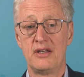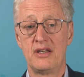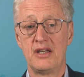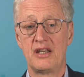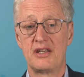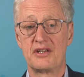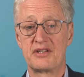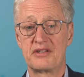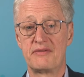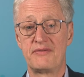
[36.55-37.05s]

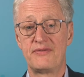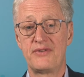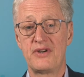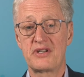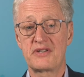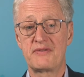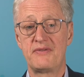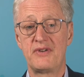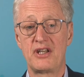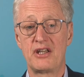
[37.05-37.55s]
It is the
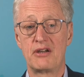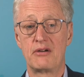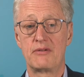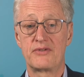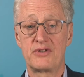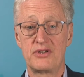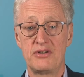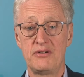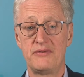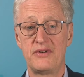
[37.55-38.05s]
first video
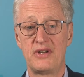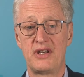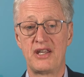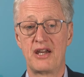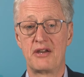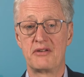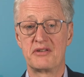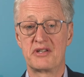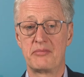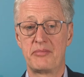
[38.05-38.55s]
of 2
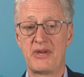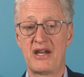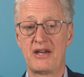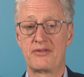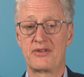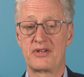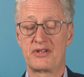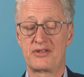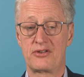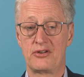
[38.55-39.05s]
videos
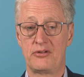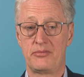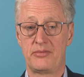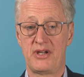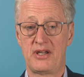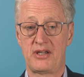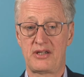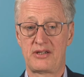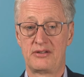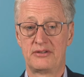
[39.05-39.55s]
about this
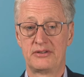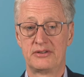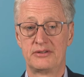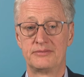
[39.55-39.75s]
topic.